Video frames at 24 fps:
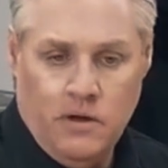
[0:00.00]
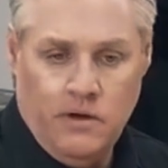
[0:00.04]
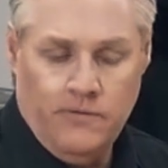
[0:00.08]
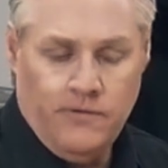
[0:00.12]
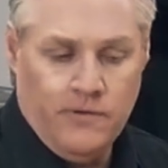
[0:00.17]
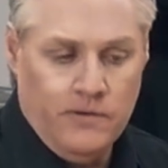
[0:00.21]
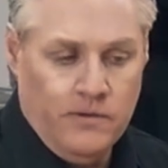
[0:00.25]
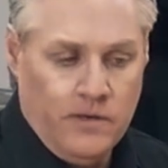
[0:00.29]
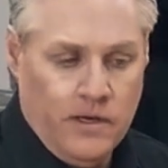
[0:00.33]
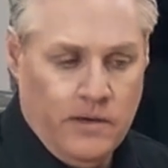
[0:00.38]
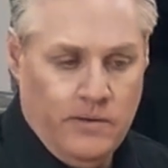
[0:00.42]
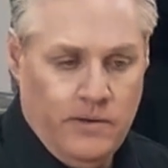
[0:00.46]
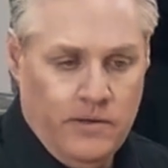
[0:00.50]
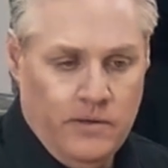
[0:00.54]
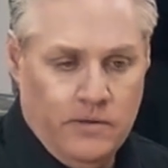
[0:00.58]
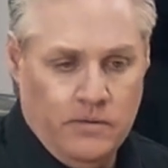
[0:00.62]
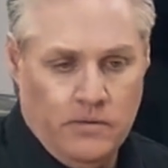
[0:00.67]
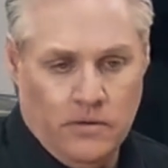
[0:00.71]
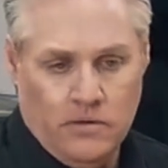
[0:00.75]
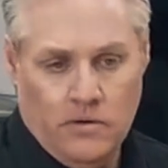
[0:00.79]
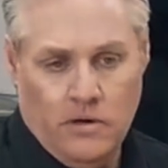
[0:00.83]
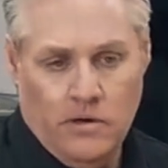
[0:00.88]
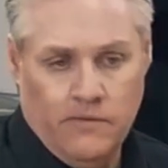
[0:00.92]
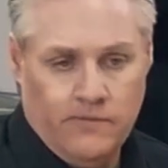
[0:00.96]
often going to
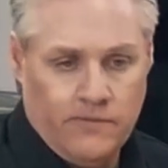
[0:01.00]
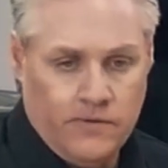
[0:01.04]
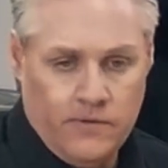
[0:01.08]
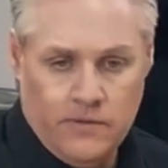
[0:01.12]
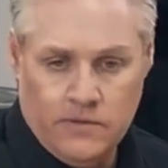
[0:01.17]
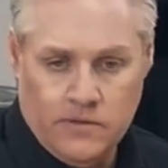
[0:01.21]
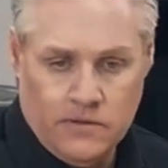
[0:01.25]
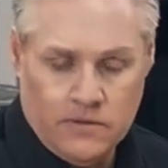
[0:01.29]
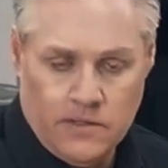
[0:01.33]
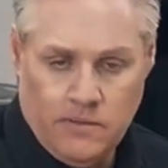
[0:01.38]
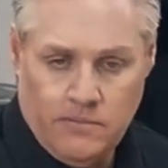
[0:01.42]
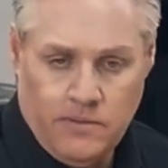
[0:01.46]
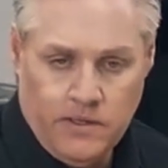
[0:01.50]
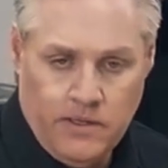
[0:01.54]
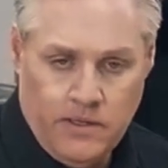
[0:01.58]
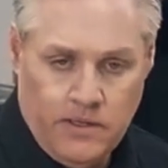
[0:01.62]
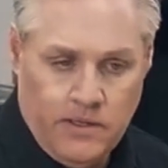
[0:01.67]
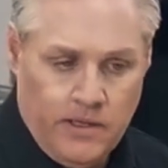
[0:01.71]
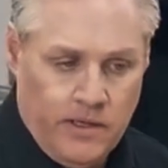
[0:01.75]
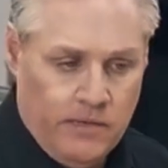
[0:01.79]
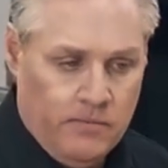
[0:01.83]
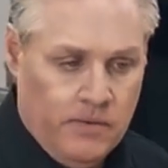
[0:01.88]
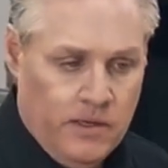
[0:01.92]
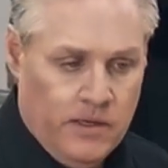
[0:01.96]
a conference or something and
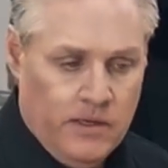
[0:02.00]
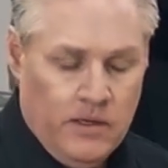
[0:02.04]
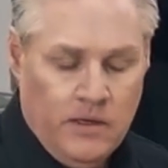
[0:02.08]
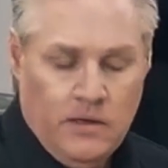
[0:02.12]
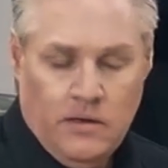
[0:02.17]
they're